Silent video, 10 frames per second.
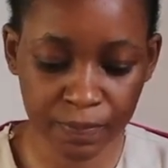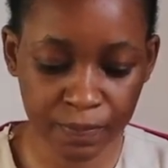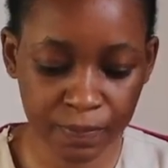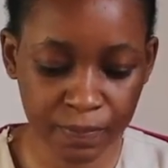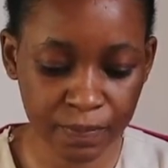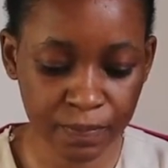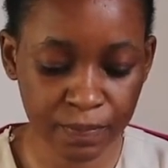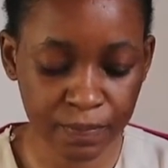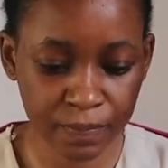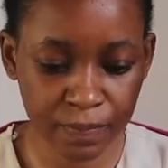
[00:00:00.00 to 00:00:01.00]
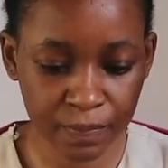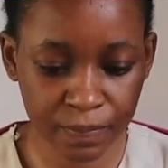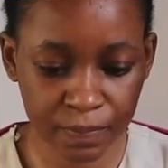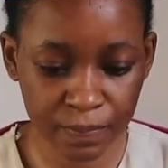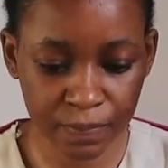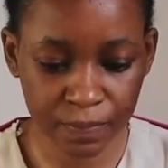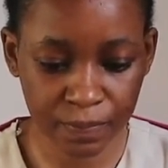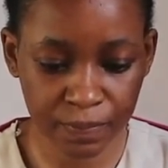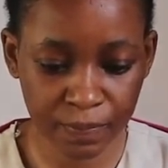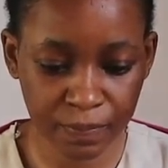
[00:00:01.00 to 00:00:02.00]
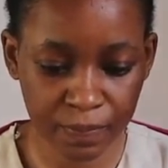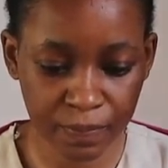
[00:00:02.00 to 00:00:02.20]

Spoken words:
(no one is talking)